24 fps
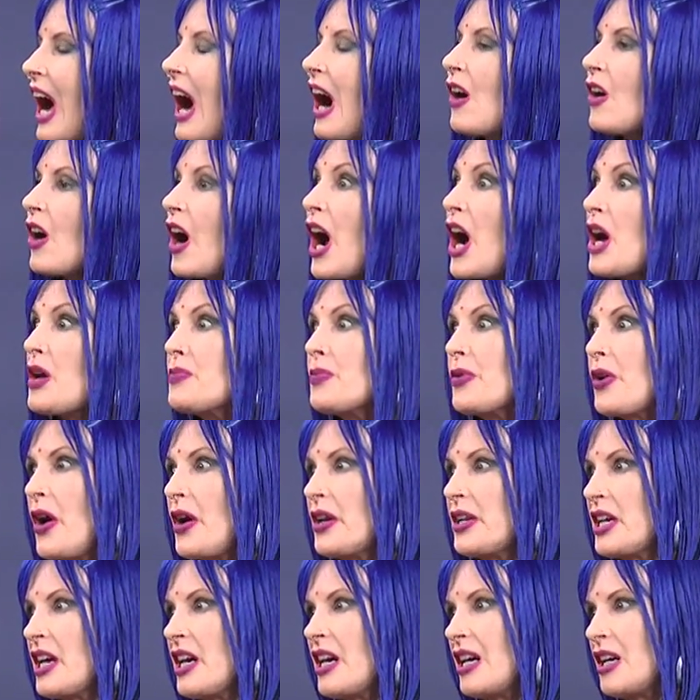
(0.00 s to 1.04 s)
I brought
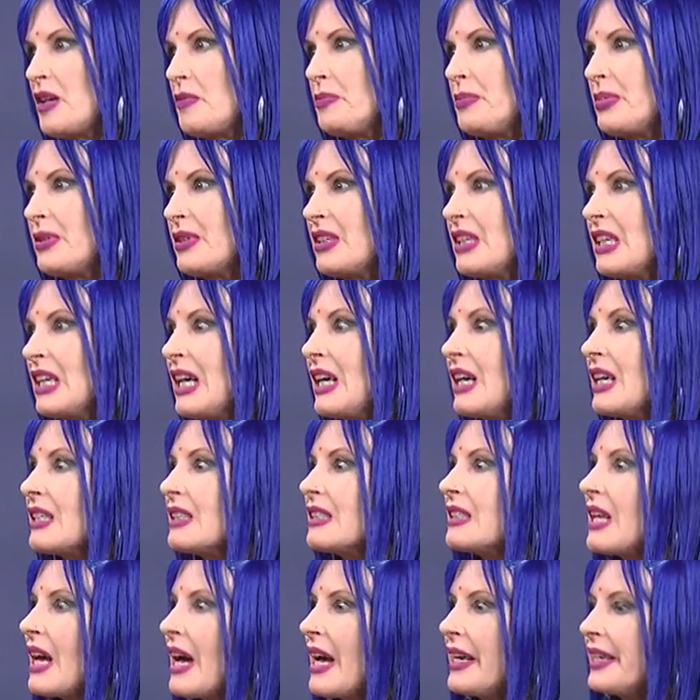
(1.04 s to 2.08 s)
it up,
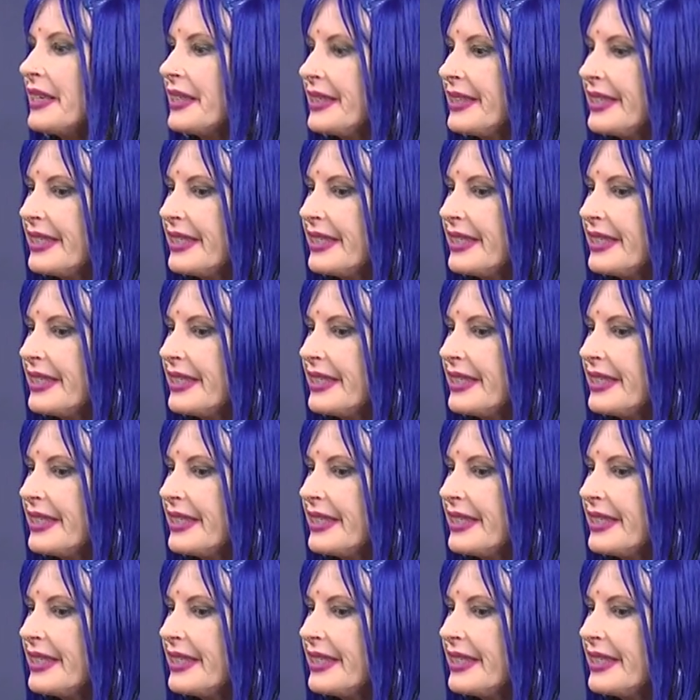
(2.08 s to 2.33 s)
like